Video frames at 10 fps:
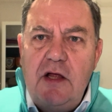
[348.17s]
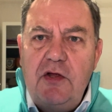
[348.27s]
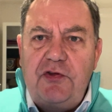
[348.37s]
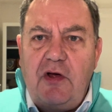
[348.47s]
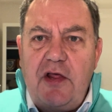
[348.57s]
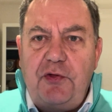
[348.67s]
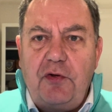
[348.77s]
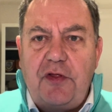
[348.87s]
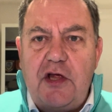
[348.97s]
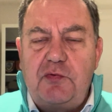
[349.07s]
So I
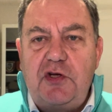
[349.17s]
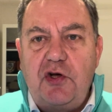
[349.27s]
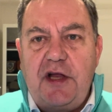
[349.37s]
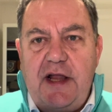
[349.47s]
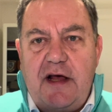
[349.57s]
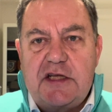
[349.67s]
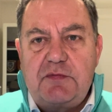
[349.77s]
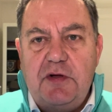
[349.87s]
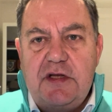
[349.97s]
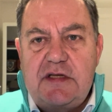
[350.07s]
thought those were good
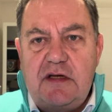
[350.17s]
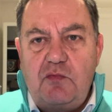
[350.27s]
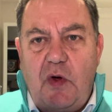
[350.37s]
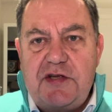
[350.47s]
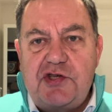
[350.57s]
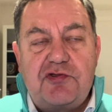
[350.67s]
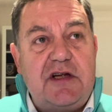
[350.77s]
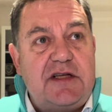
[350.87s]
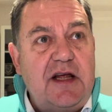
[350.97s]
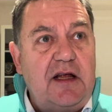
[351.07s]
announcements. And Wes
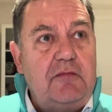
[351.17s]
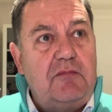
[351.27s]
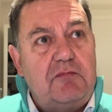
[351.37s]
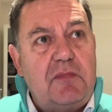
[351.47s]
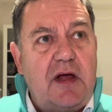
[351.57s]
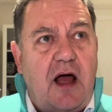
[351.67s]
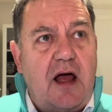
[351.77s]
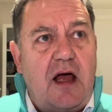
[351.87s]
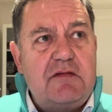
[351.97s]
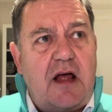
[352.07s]
Streeting,
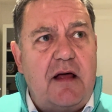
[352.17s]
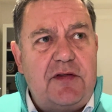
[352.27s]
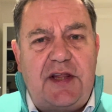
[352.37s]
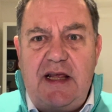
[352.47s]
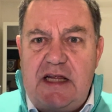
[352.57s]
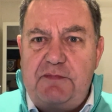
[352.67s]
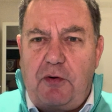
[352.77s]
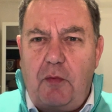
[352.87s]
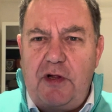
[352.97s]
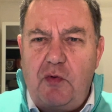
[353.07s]
I think he's
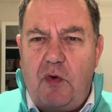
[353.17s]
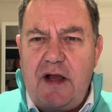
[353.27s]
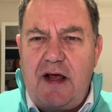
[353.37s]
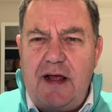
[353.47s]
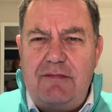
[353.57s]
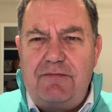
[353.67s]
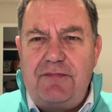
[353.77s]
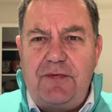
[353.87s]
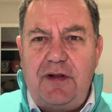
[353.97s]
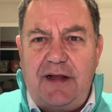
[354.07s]
probably the one I
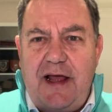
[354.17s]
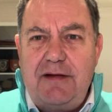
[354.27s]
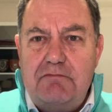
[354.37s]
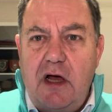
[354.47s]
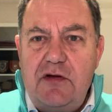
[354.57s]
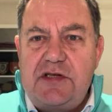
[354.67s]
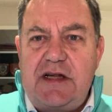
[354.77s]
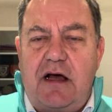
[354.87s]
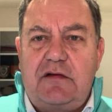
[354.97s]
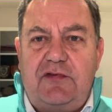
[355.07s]
like most
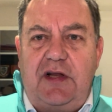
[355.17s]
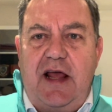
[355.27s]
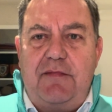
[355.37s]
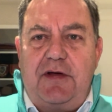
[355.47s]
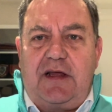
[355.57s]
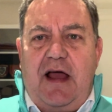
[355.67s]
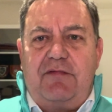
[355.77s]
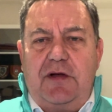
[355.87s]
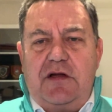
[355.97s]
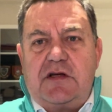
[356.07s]
out of the Labour
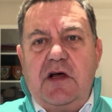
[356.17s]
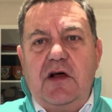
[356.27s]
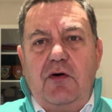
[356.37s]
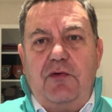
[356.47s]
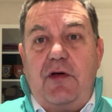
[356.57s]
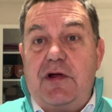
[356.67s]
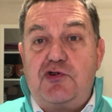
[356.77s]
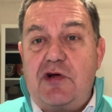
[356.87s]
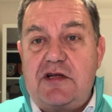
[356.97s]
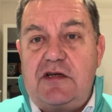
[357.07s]
cabinet, although
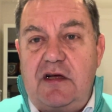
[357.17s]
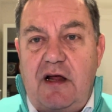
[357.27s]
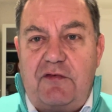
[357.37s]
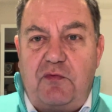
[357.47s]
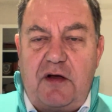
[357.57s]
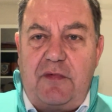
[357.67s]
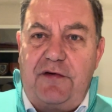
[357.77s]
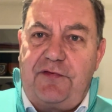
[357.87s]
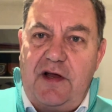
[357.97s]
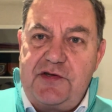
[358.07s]
interestingly enough, one of my
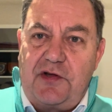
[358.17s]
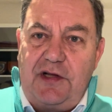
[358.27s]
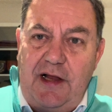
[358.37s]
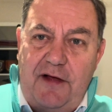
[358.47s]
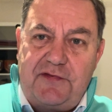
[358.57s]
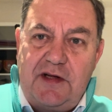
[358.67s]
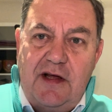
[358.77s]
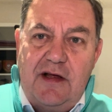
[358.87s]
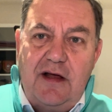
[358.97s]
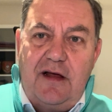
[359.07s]
friends on the left
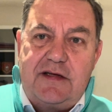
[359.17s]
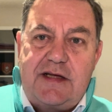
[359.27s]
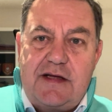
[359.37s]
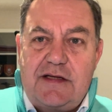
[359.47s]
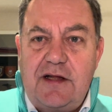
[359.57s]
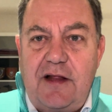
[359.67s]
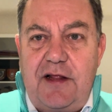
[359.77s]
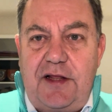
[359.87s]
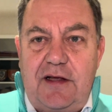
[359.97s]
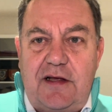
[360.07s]
says that they
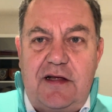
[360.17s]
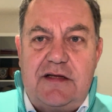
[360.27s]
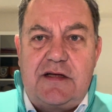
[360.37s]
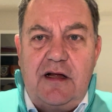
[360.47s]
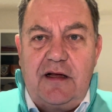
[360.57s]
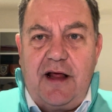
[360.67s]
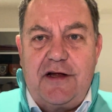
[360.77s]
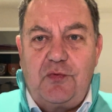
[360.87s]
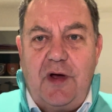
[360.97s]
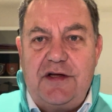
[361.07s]
think he's
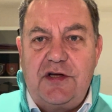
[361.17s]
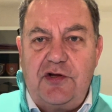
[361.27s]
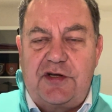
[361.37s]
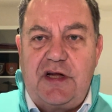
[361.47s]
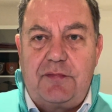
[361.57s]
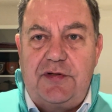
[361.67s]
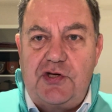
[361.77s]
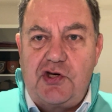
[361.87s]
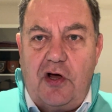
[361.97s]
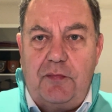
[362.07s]
lightweight and not up to the
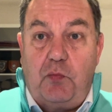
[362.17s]
job.